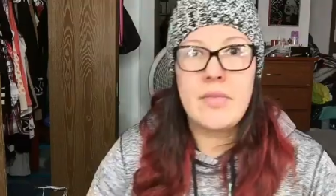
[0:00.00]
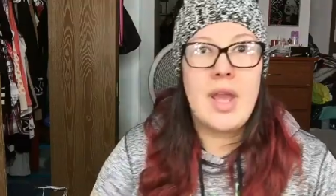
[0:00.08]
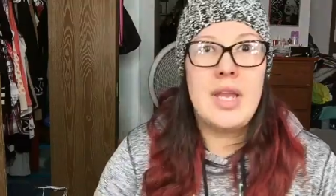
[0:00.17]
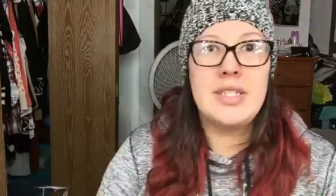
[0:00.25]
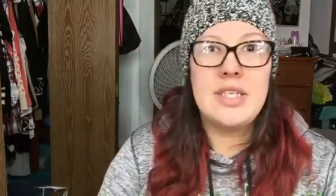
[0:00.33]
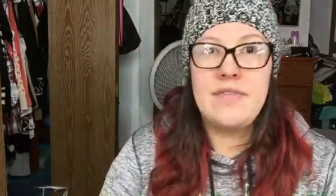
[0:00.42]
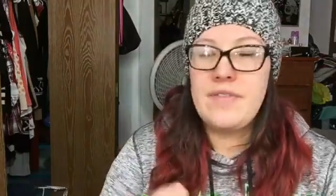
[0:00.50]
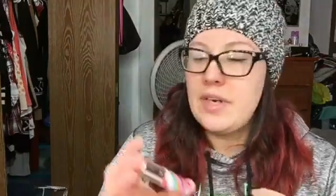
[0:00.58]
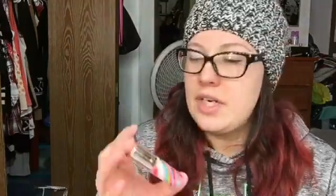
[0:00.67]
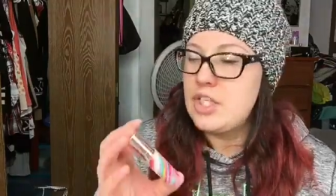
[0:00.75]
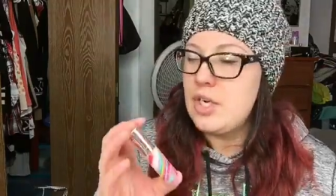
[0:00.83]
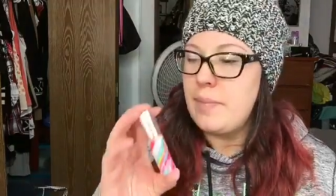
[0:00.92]
I did
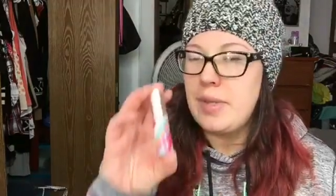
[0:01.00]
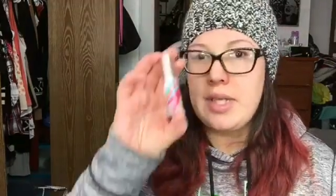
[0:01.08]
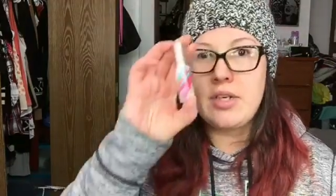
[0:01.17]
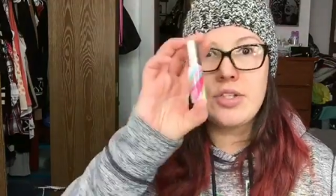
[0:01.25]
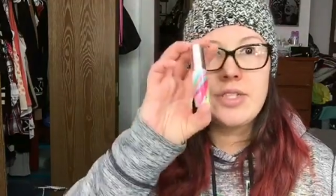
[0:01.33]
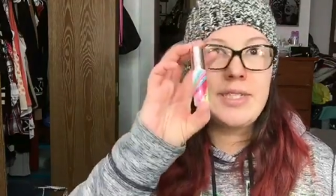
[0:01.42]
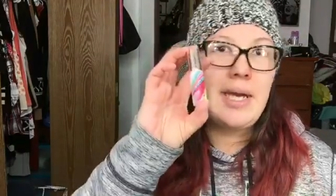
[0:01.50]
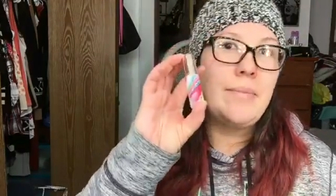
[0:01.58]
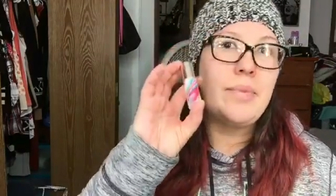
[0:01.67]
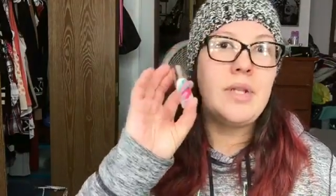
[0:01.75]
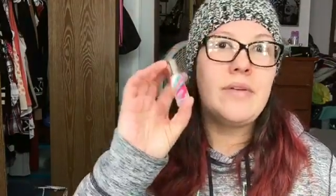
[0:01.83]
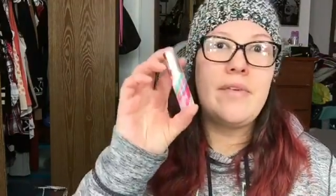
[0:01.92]
finish up a little
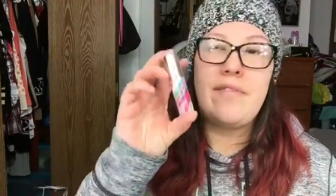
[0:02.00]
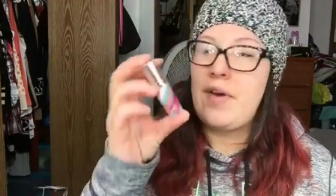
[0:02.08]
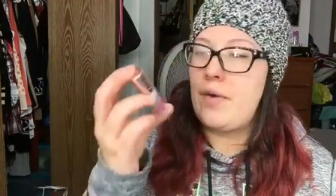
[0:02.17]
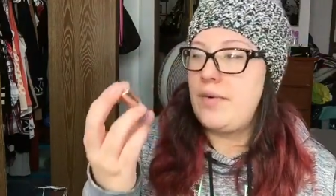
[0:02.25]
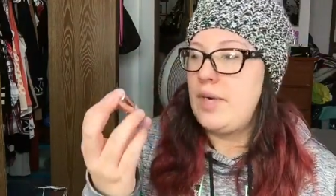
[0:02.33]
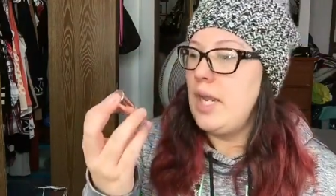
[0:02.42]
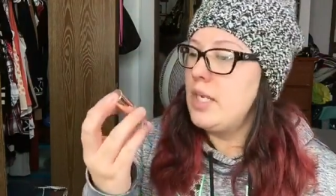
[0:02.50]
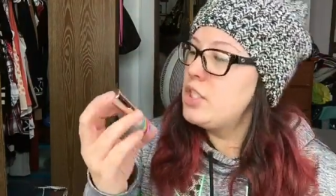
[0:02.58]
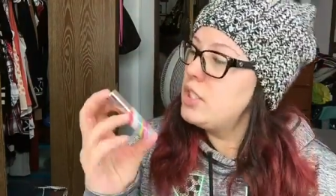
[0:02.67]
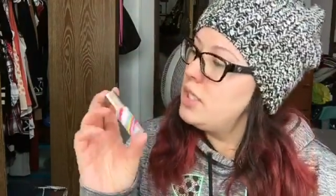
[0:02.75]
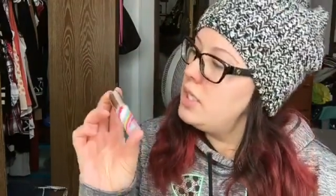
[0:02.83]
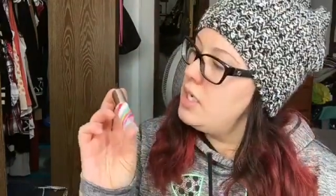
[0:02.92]
sample of a
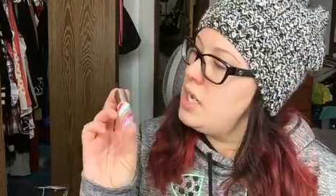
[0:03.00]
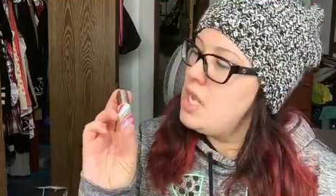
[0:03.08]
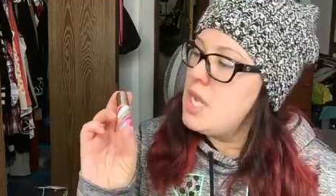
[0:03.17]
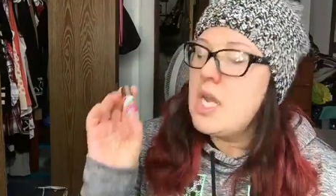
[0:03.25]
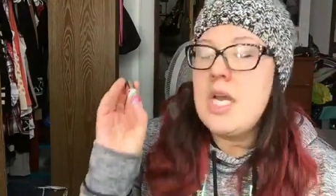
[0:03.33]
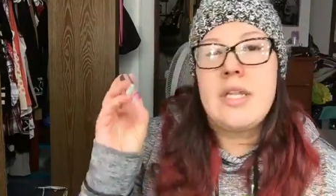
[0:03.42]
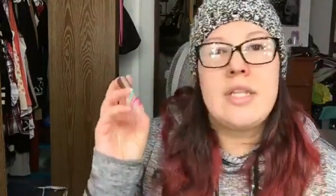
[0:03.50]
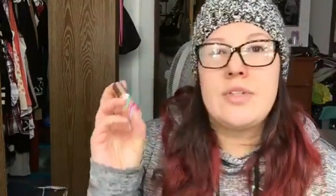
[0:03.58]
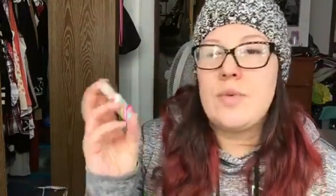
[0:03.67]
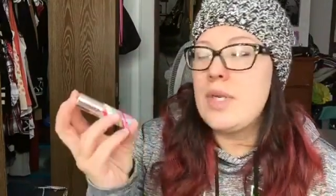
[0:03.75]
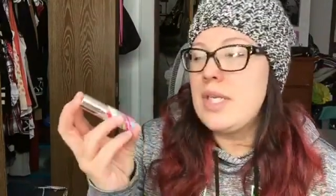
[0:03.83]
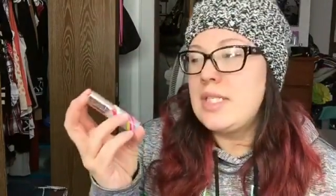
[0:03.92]
foundation.
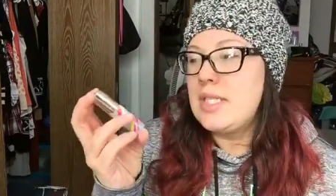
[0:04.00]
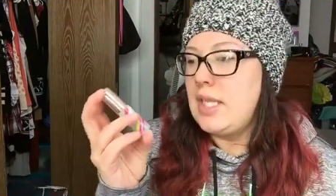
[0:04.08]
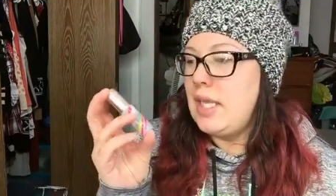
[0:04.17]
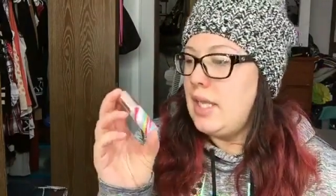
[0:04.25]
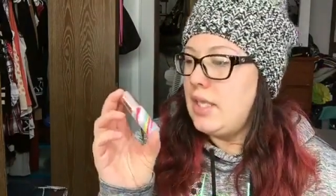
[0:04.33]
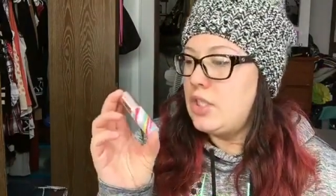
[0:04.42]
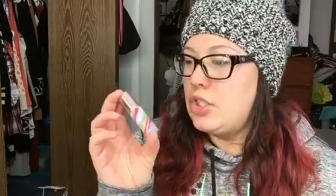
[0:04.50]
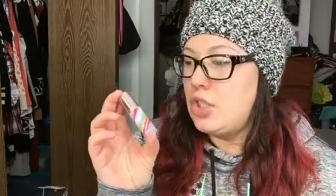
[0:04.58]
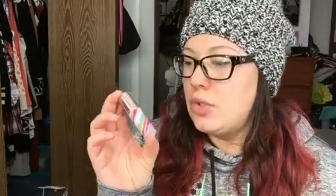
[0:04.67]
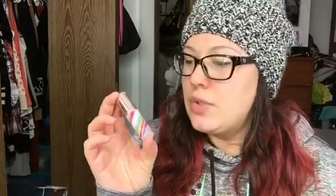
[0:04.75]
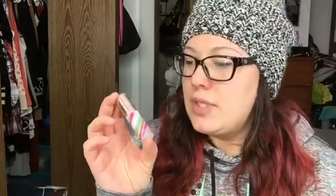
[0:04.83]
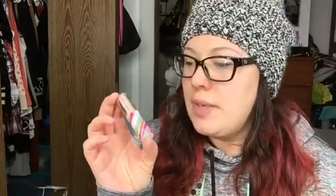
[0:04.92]
This one is the
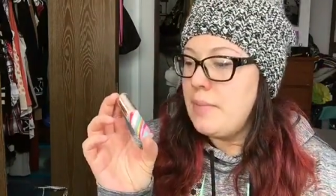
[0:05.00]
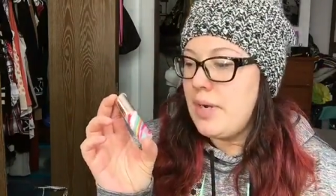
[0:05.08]
Josie